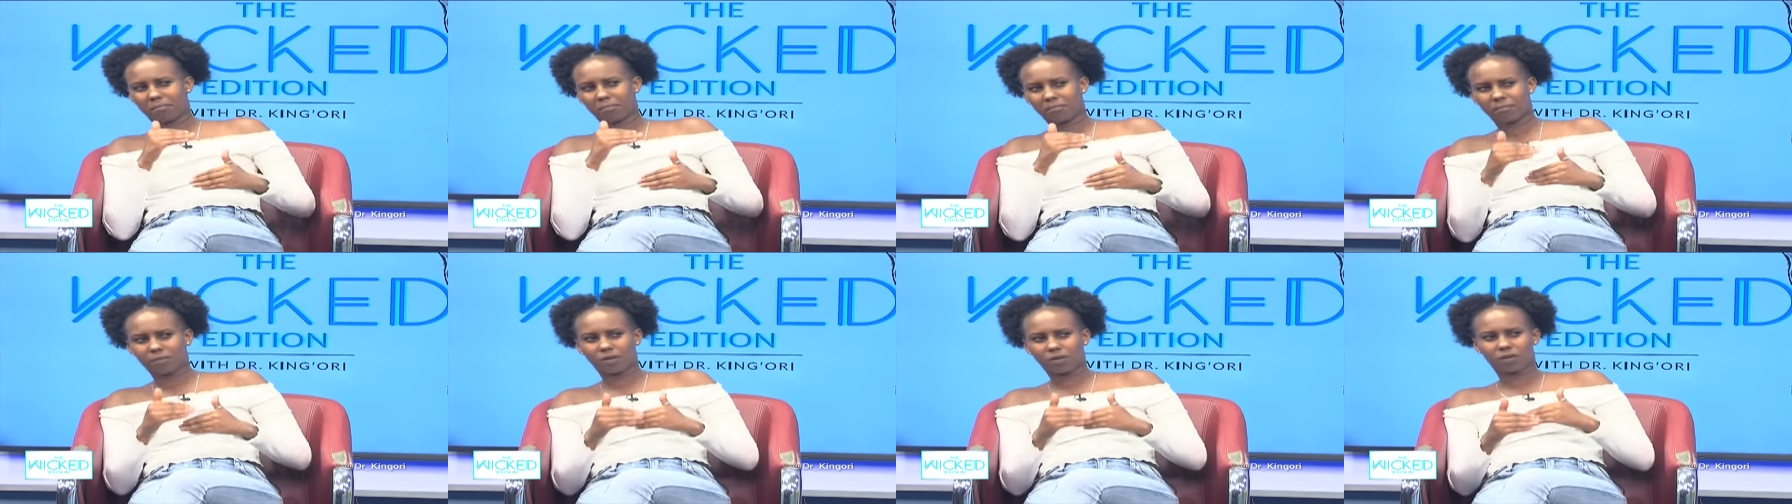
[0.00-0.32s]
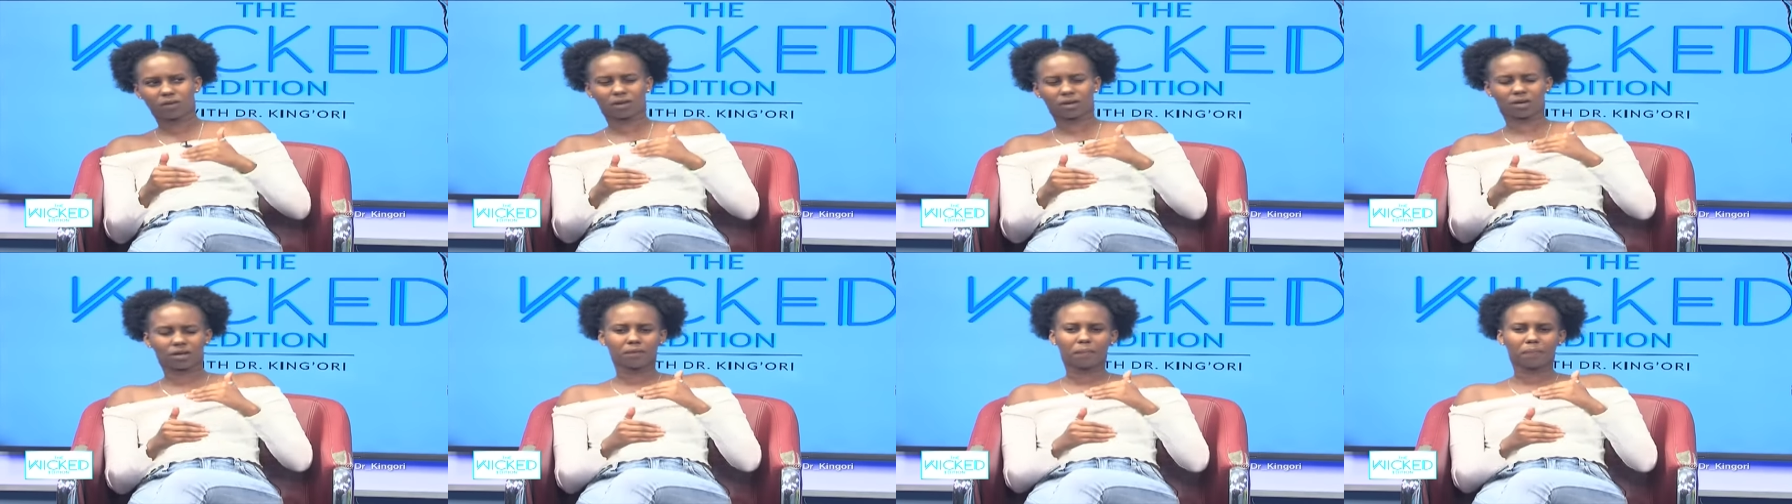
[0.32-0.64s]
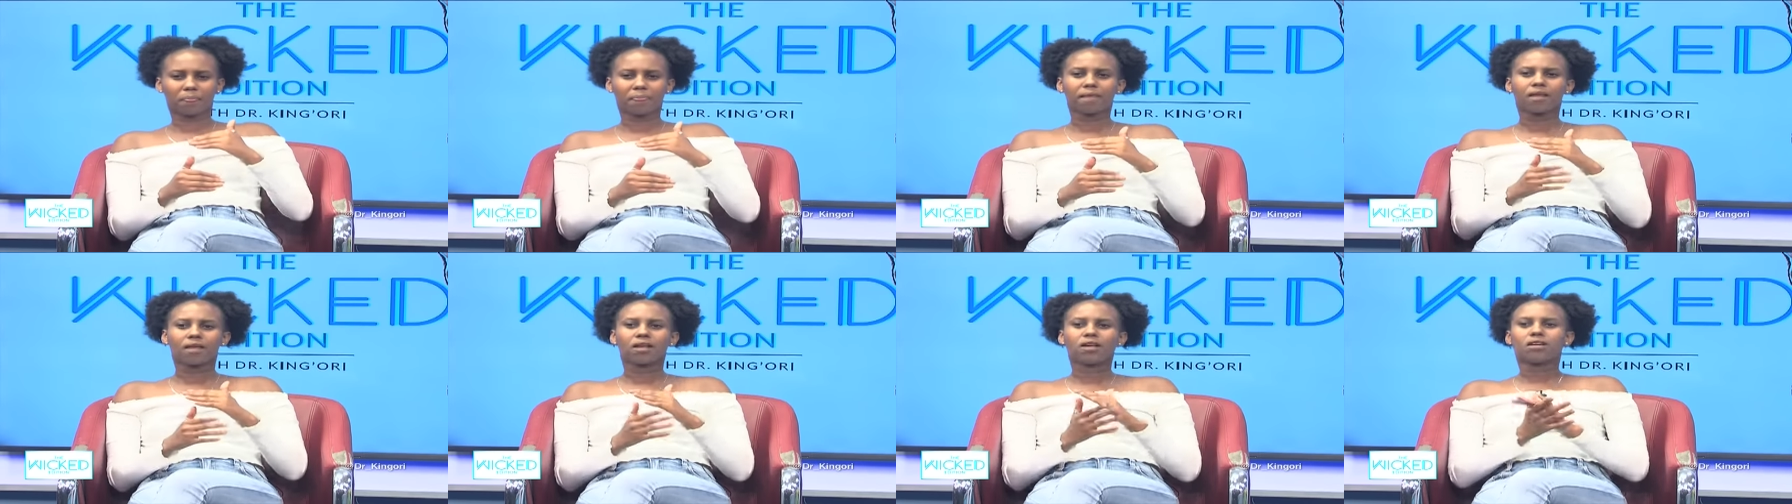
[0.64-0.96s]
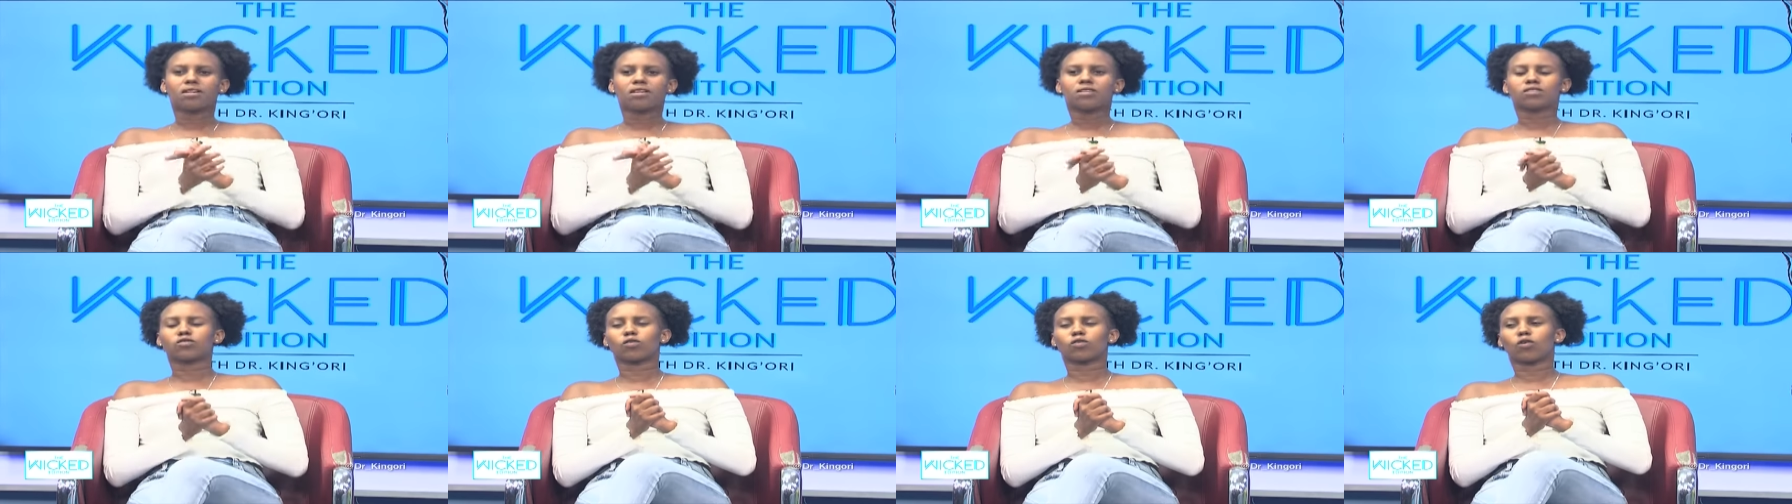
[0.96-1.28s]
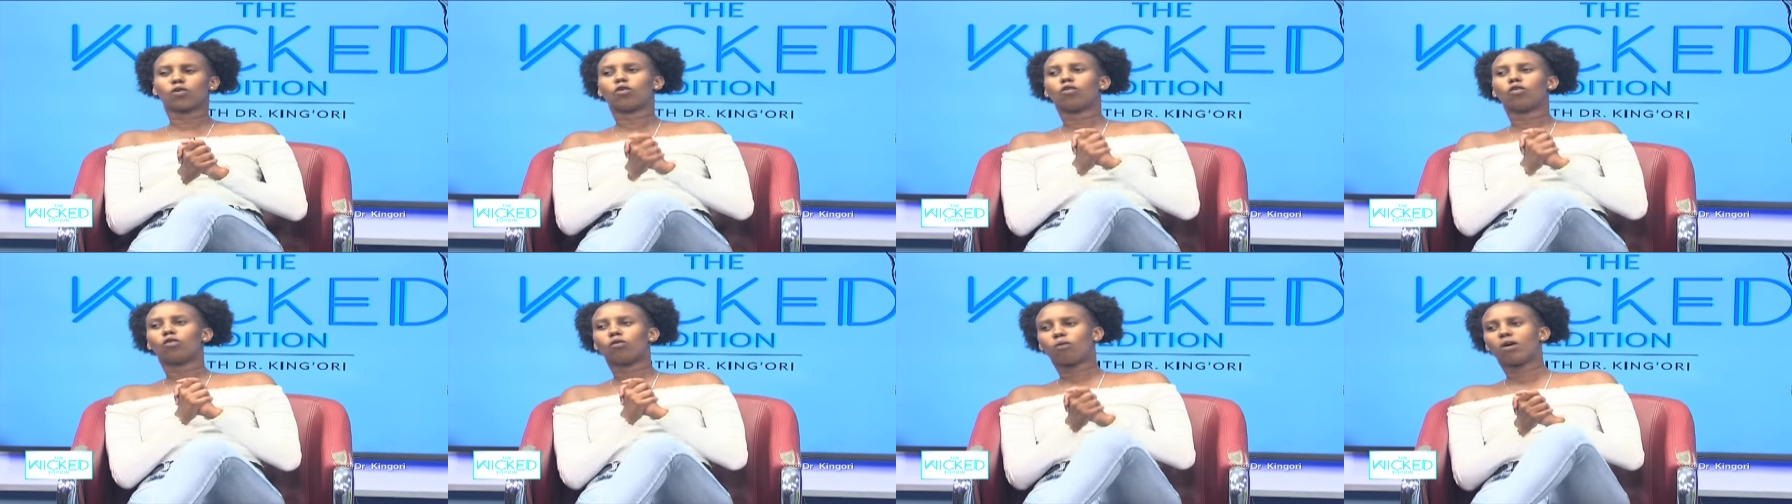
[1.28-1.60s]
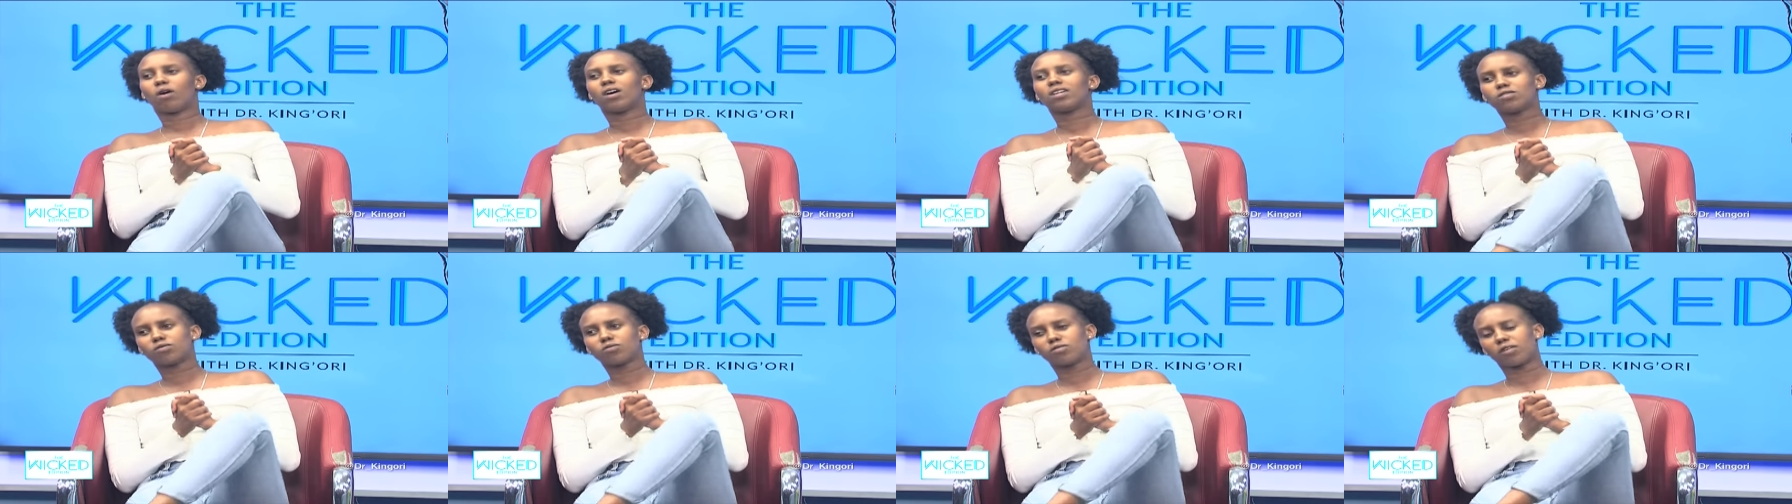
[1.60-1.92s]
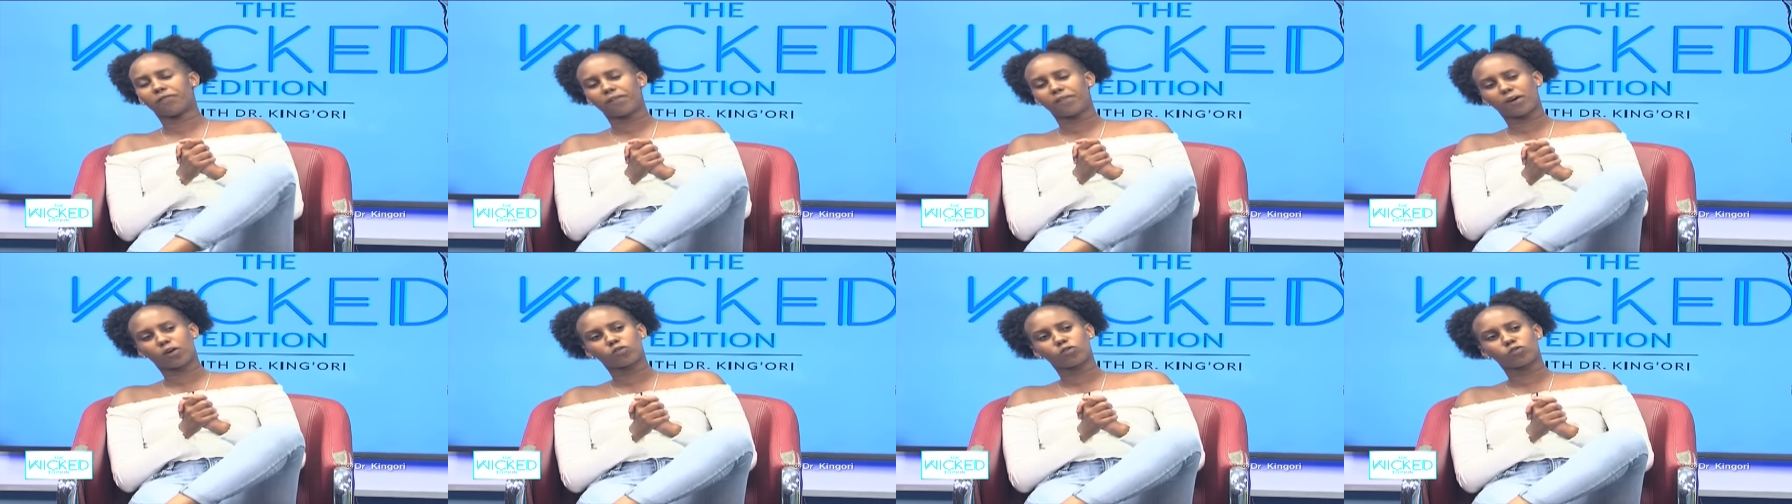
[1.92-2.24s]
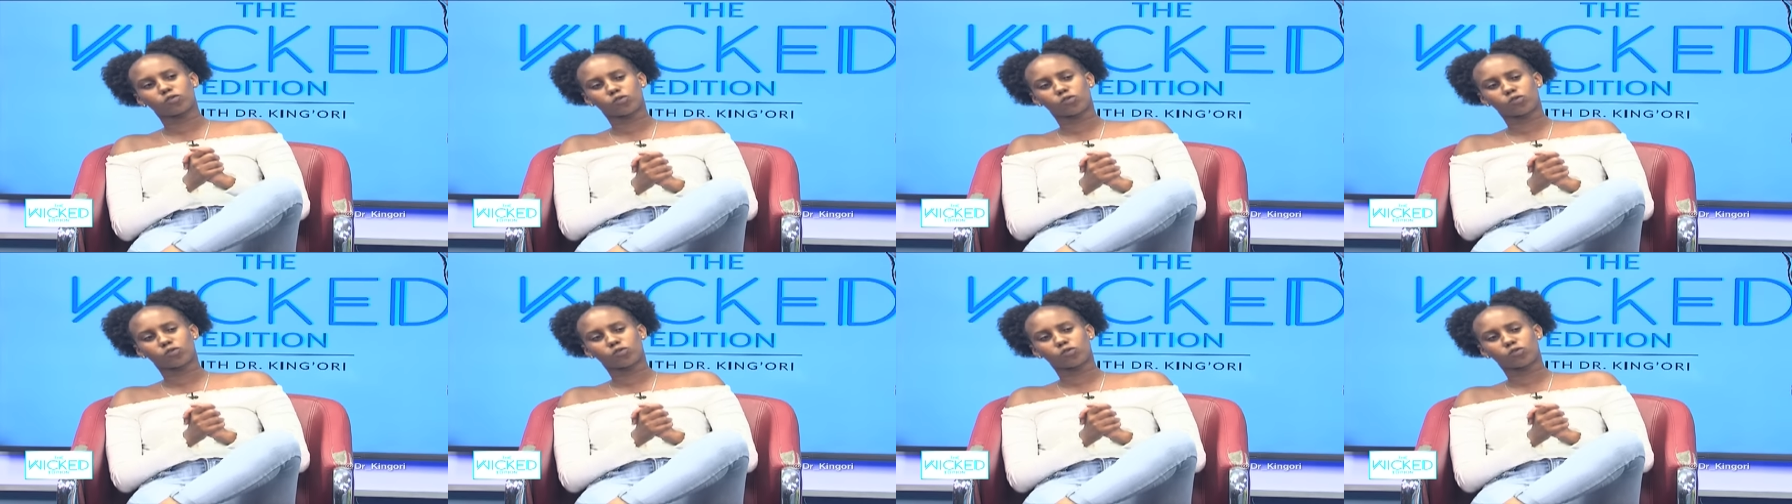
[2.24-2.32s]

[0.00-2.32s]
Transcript: okay? A little bit of time. So what tunafaa